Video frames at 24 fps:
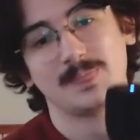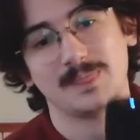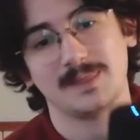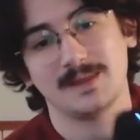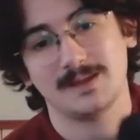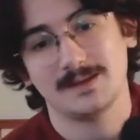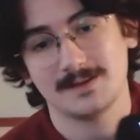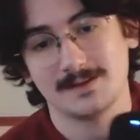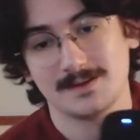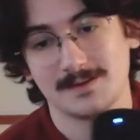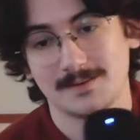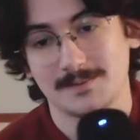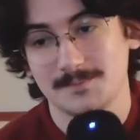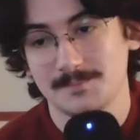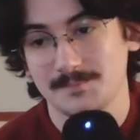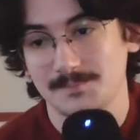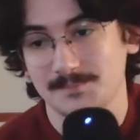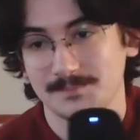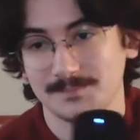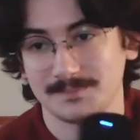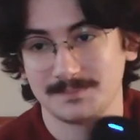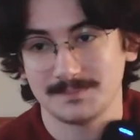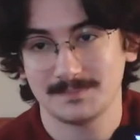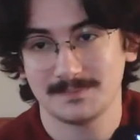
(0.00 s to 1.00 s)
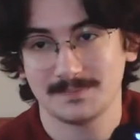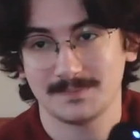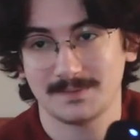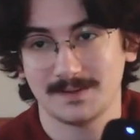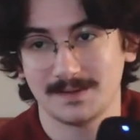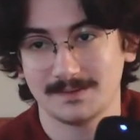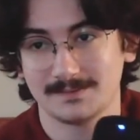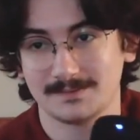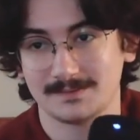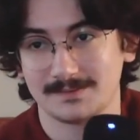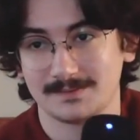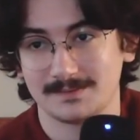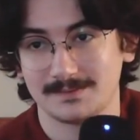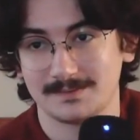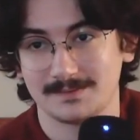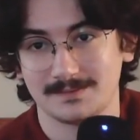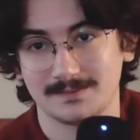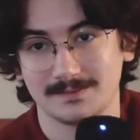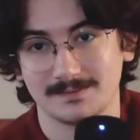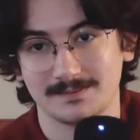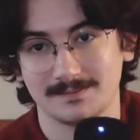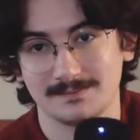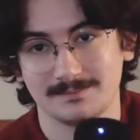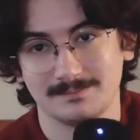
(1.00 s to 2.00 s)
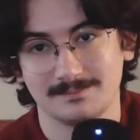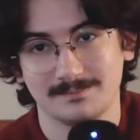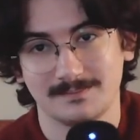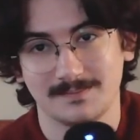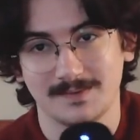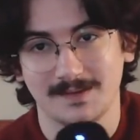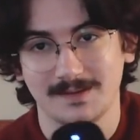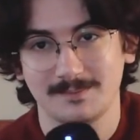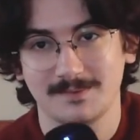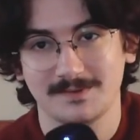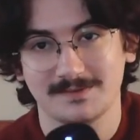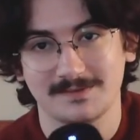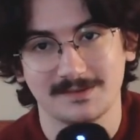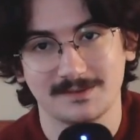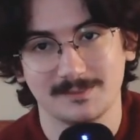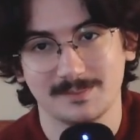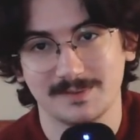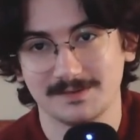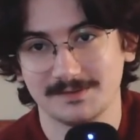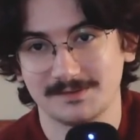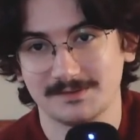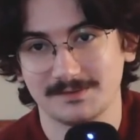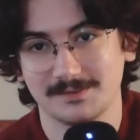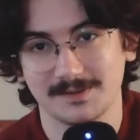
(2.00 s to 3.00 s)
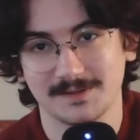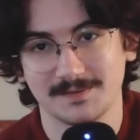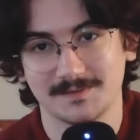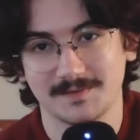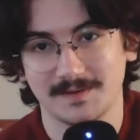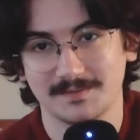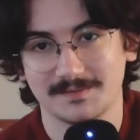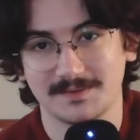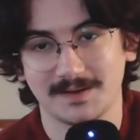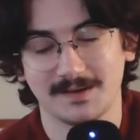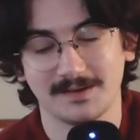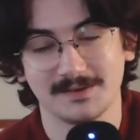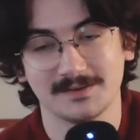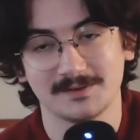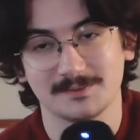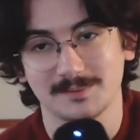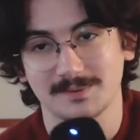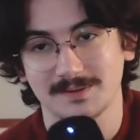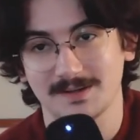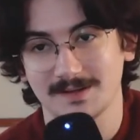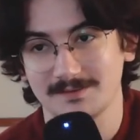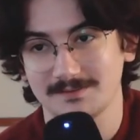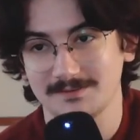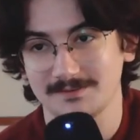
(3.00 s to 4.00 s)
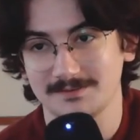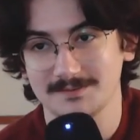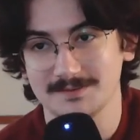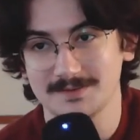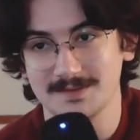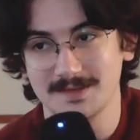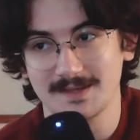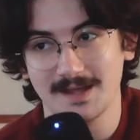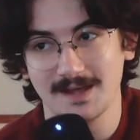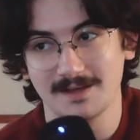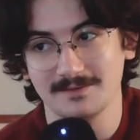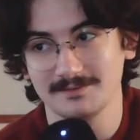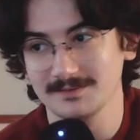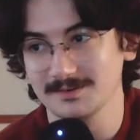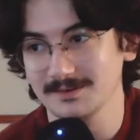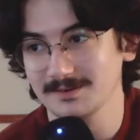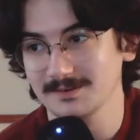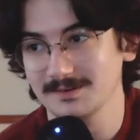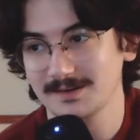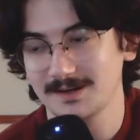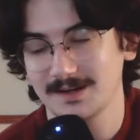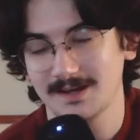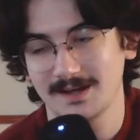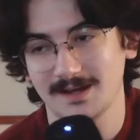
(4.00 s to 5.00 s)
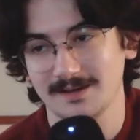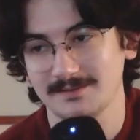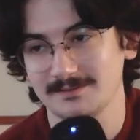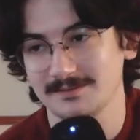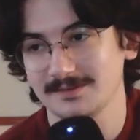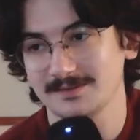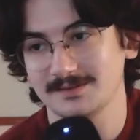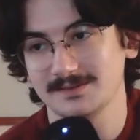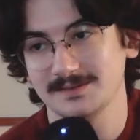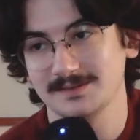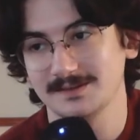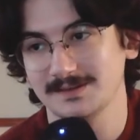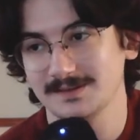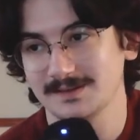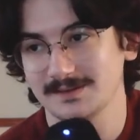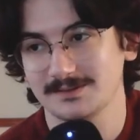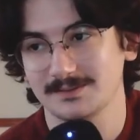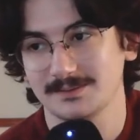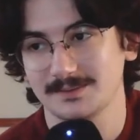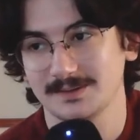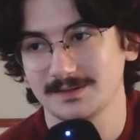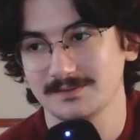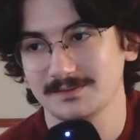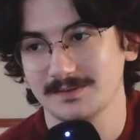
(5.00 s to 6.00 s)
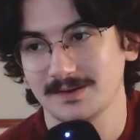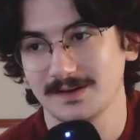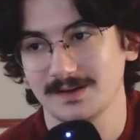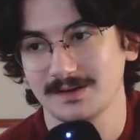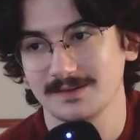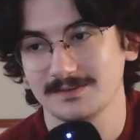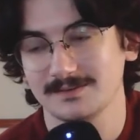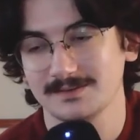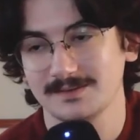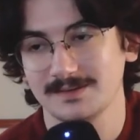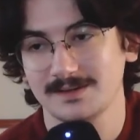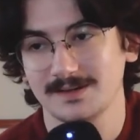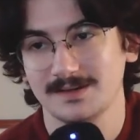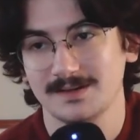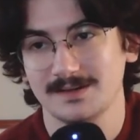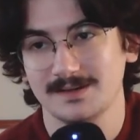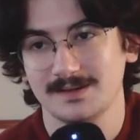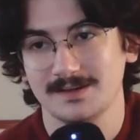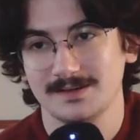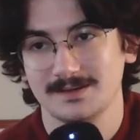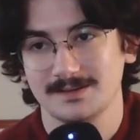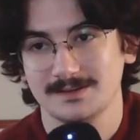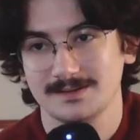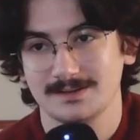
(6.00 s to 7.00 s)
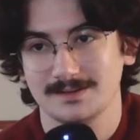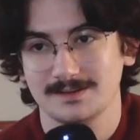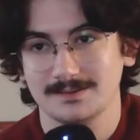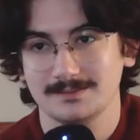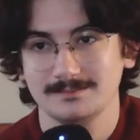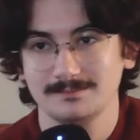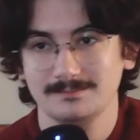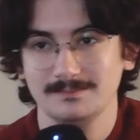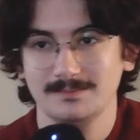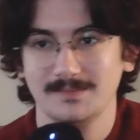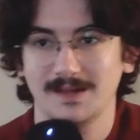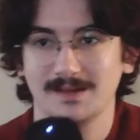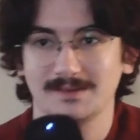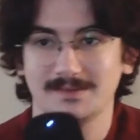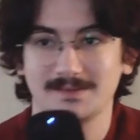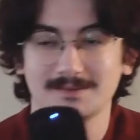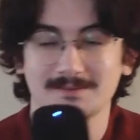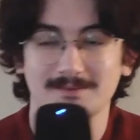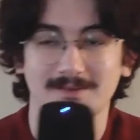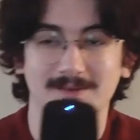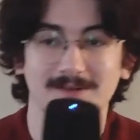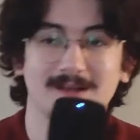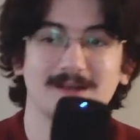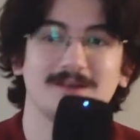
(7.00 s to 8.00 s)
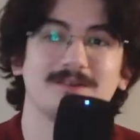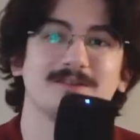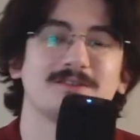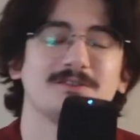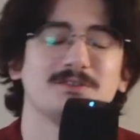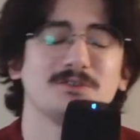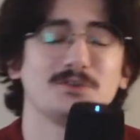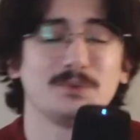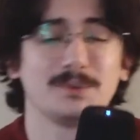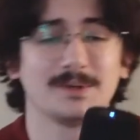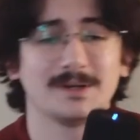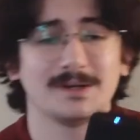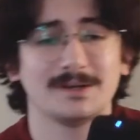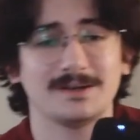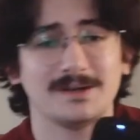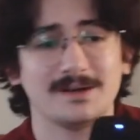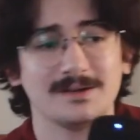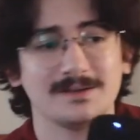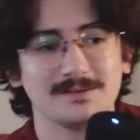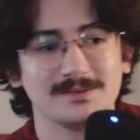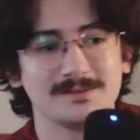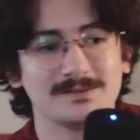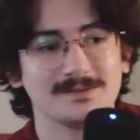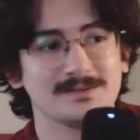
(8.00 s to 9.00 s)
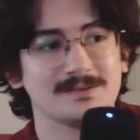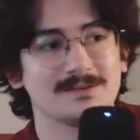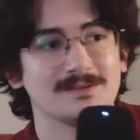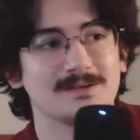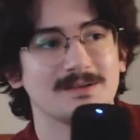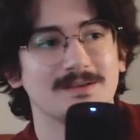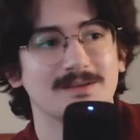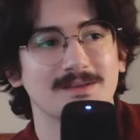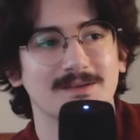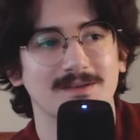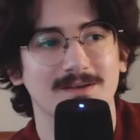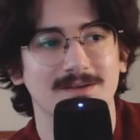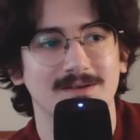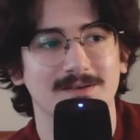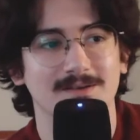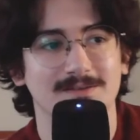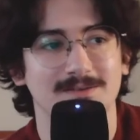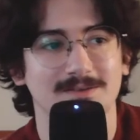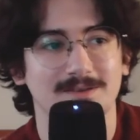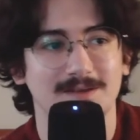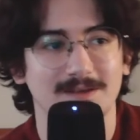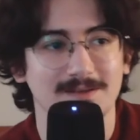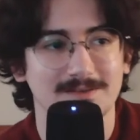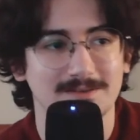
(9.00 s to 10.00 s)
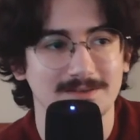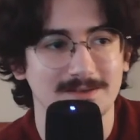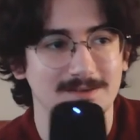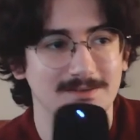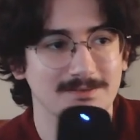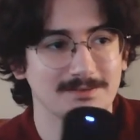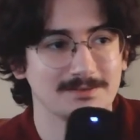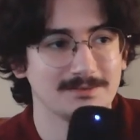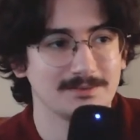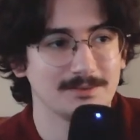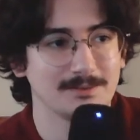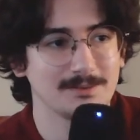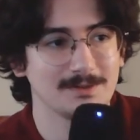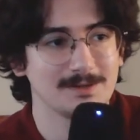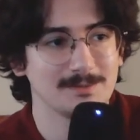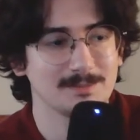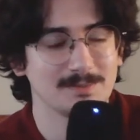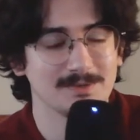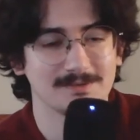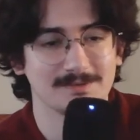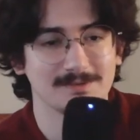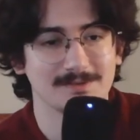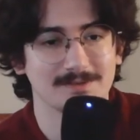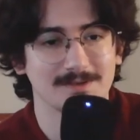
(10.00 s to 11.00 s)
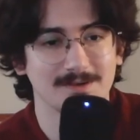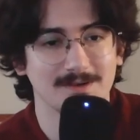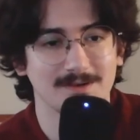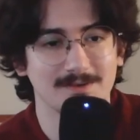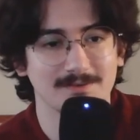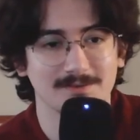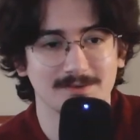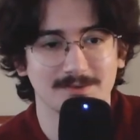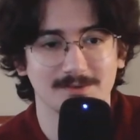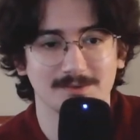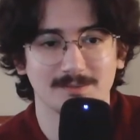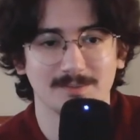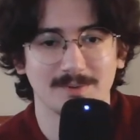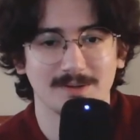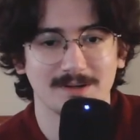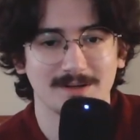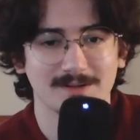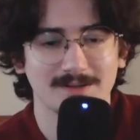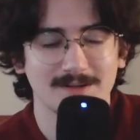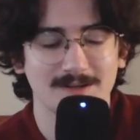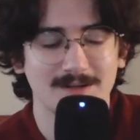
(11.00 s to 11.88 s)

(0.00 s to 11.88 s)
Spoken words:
It's the MSRP is $25, but I've never ever seen it at $25. I think right now it's $20, and then it also has a 40% off coupon.